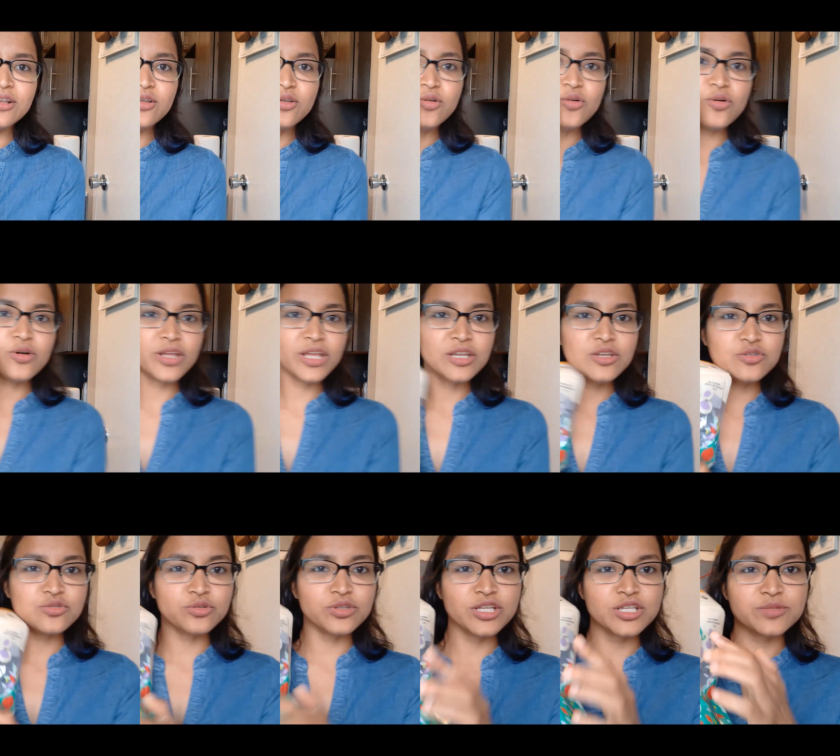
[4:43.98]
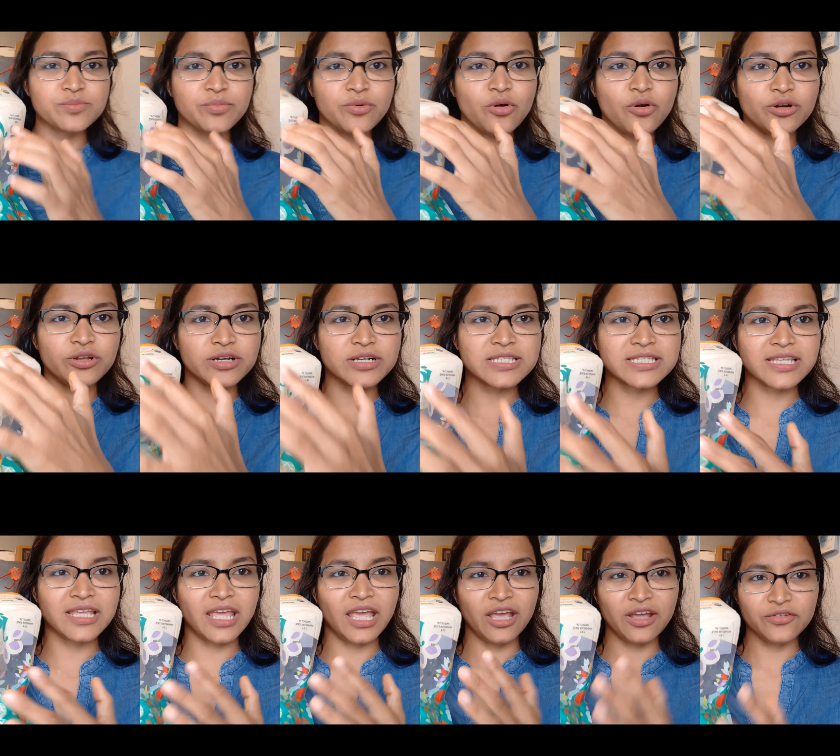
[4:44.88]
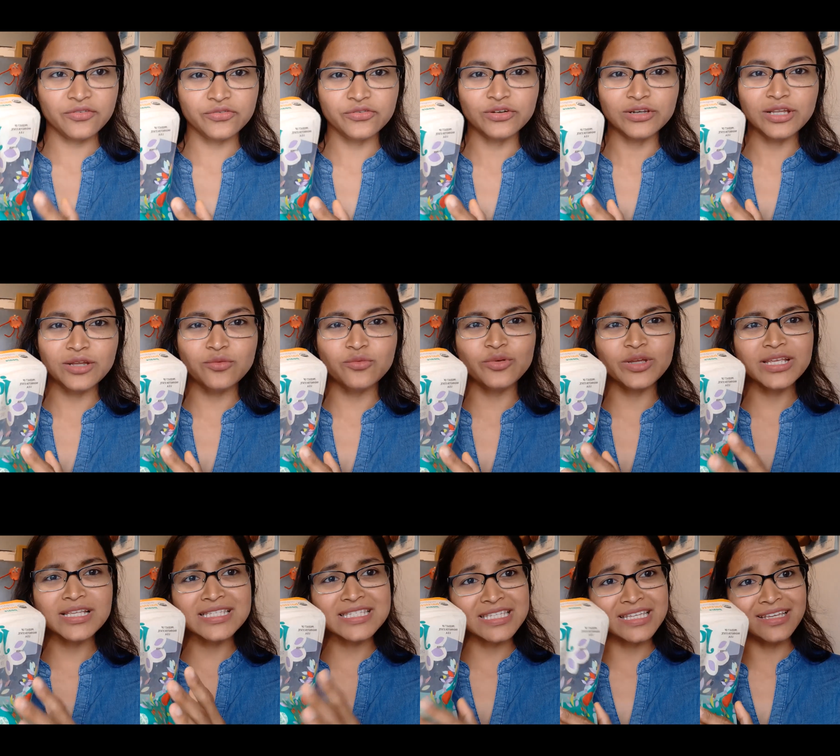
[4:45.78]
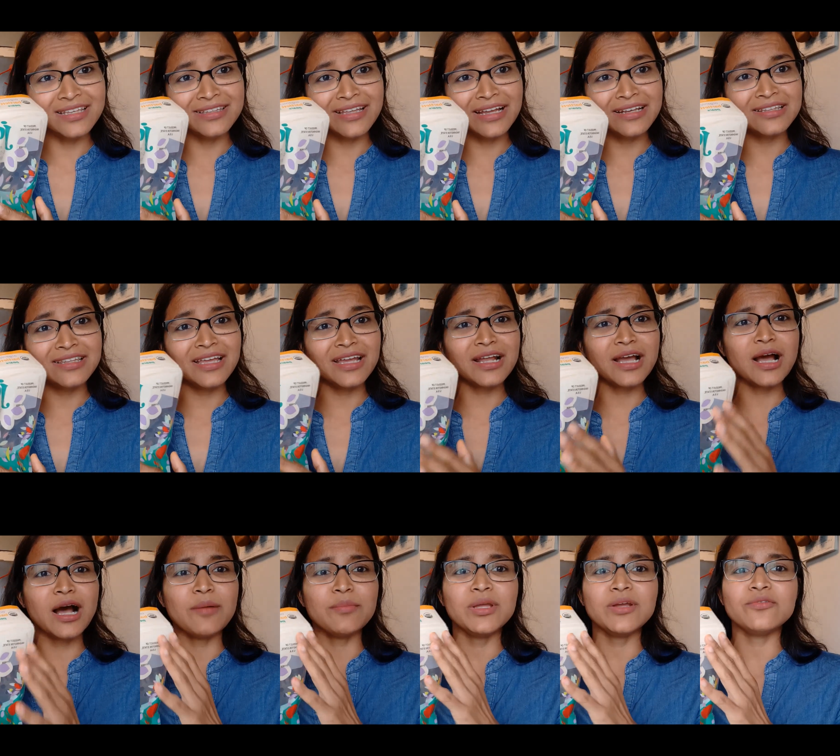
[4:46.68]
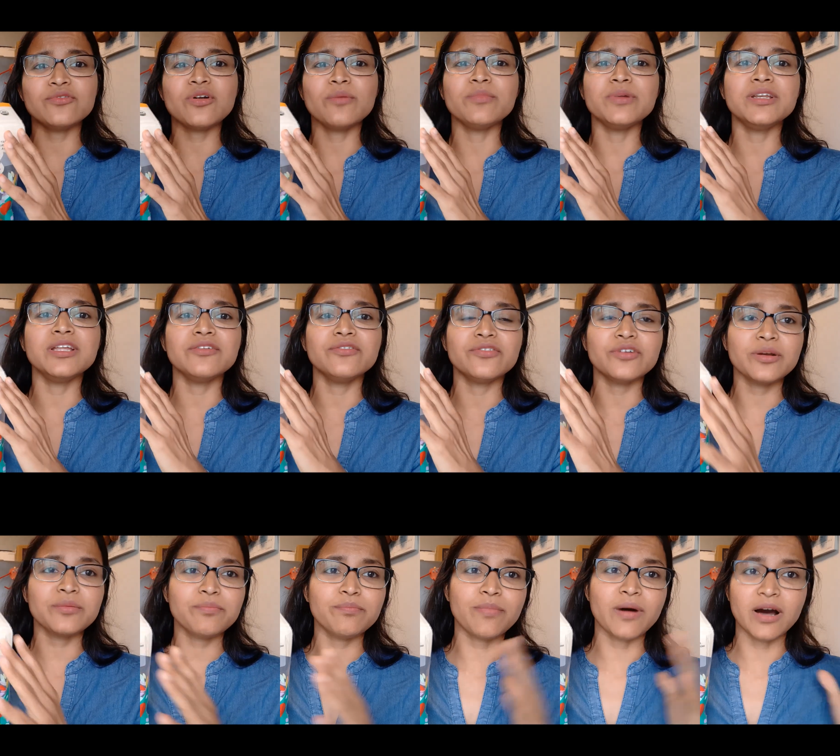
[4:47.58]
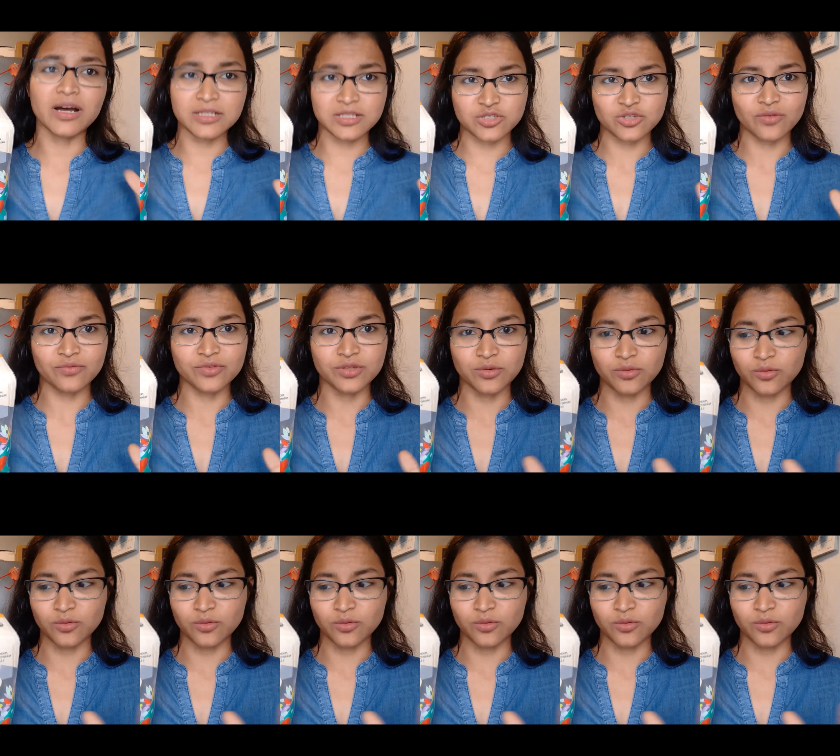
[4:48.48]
look into these products carefully, we see that they're coming from different parts of the